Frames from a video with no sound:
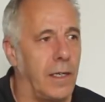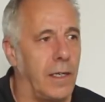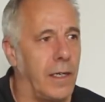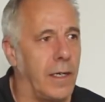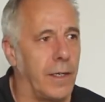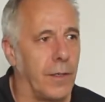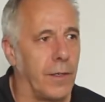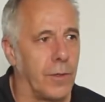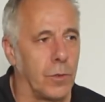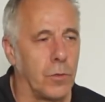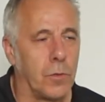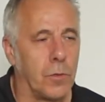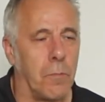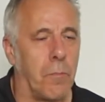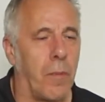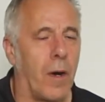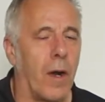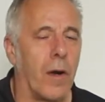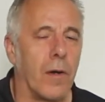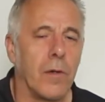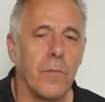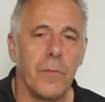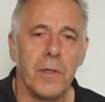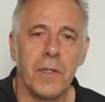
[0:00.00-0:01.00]
in an old
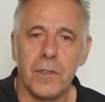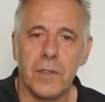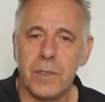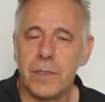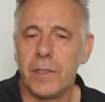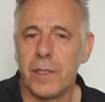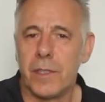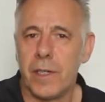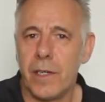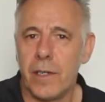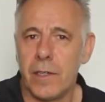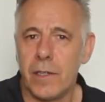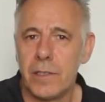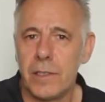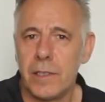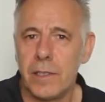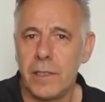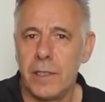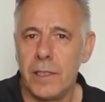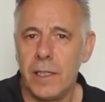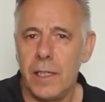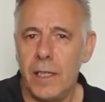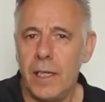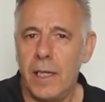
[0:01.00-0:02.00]
barn we used to rehearse
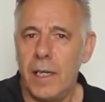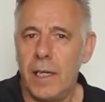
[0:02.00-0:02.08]
in,